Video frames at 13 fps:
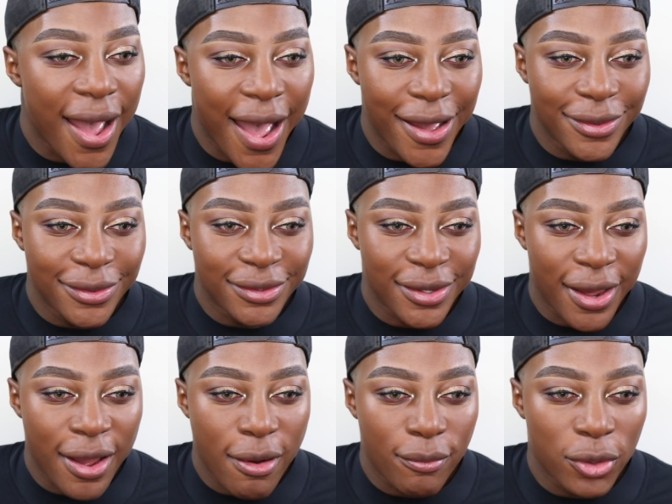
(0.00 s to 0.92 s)
And
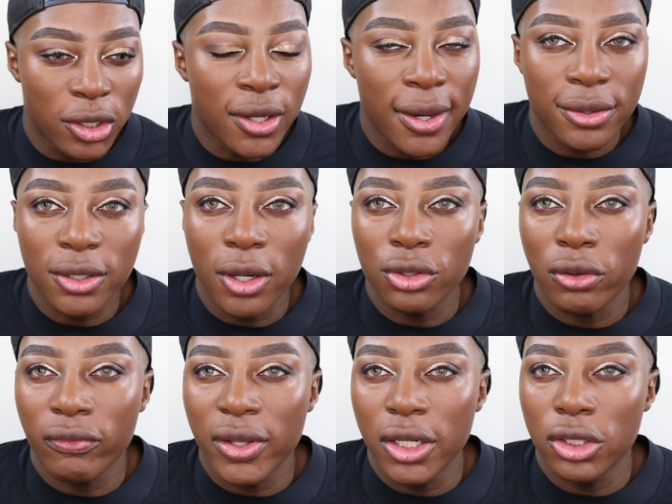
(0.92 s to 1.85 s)
you guys know I
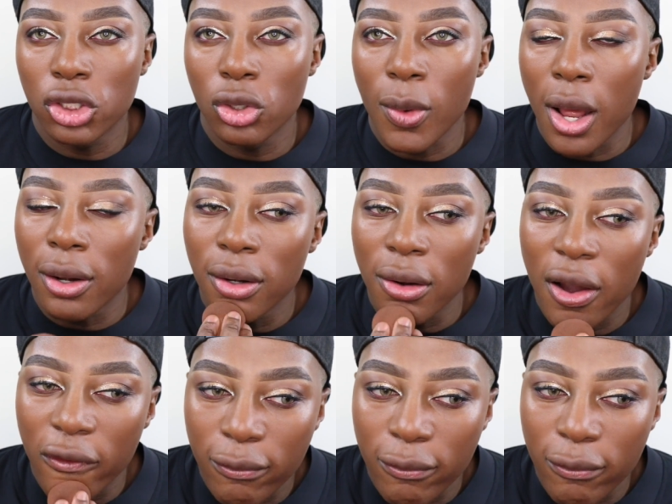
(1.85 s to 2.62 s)
don't really do a lot